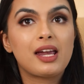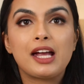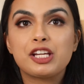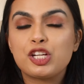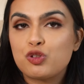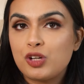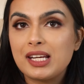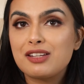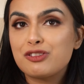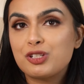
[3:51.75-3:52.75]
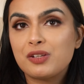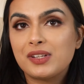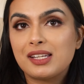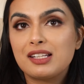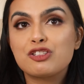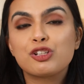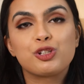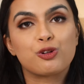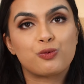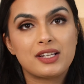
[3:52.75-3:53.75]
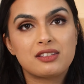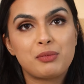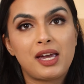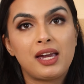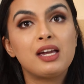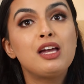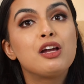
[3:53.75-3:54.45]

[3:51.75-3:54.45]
any training certificates, your resume,